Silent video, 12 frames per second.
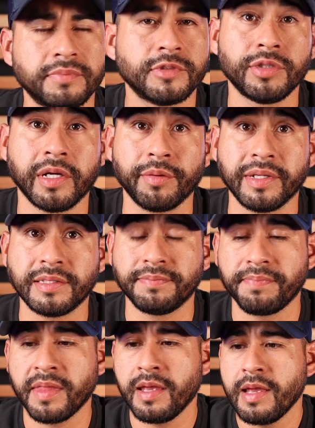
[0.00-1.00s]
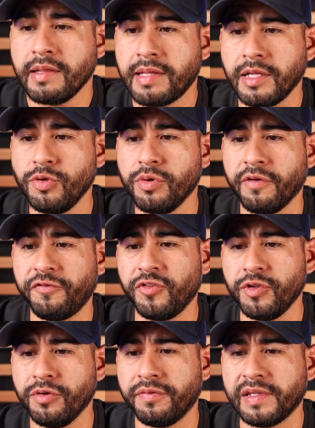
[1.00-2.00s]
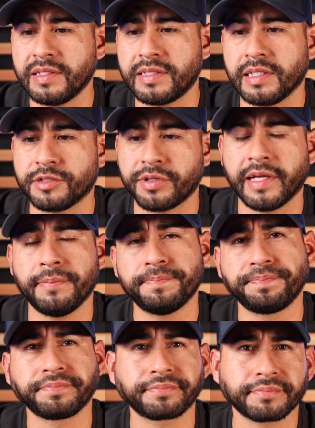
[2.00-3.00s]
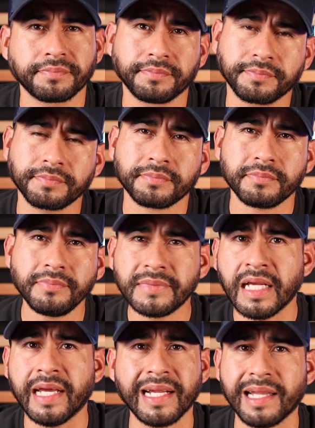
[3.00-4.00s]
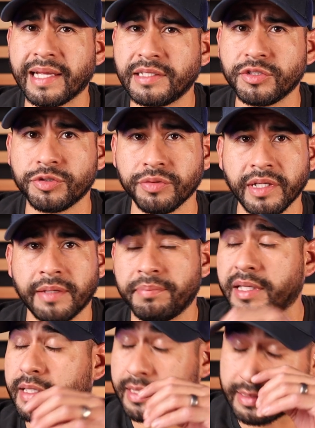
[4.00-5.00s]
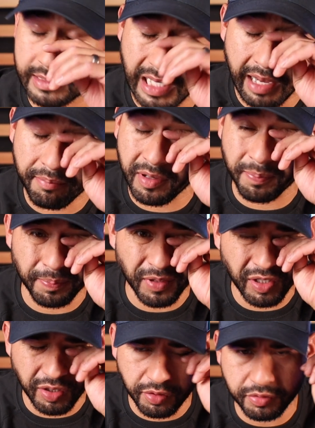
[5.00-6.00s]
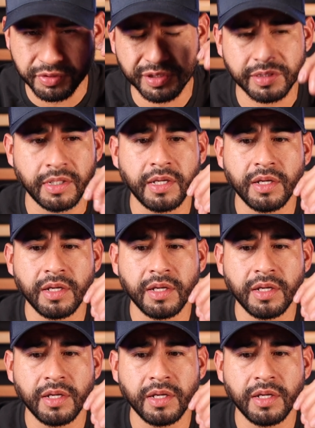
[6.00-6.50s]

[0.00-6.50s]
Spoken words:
So anyways, they do a few of these things, right? And I like to tune in because I'm a huge